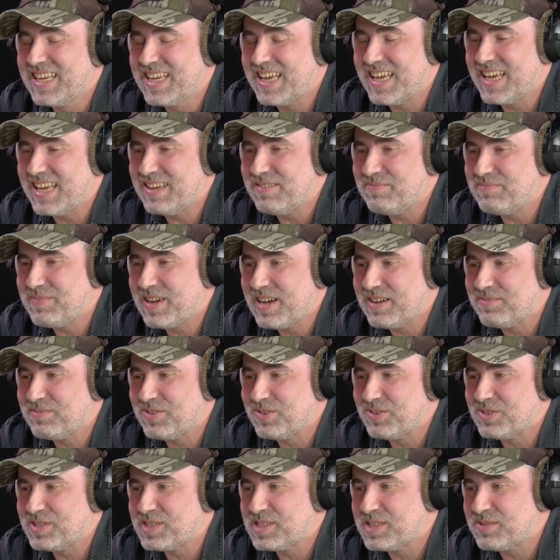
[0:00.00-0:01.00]
Hey,
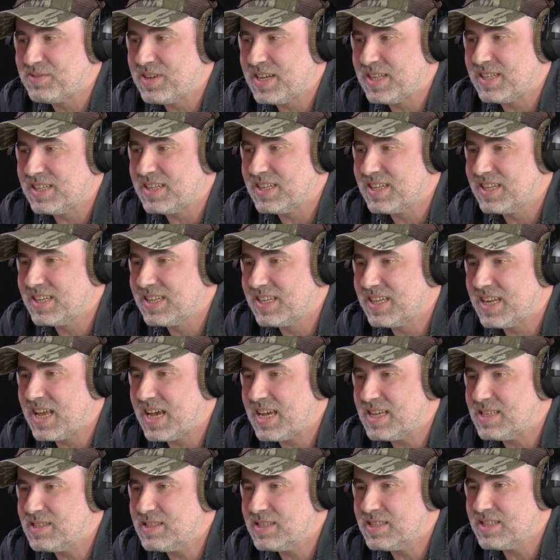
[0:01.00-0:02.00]
Pablo and Sven.
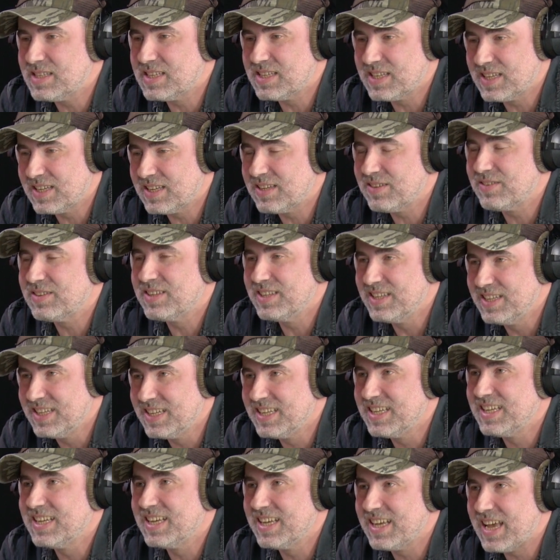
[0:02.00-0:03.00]
Nice.
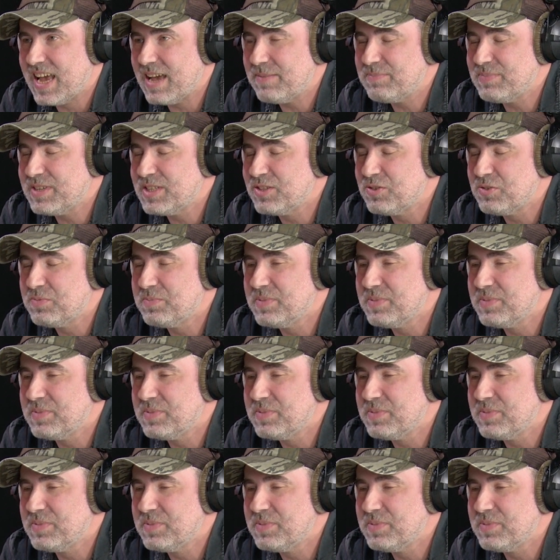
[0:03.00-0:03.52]
Happy to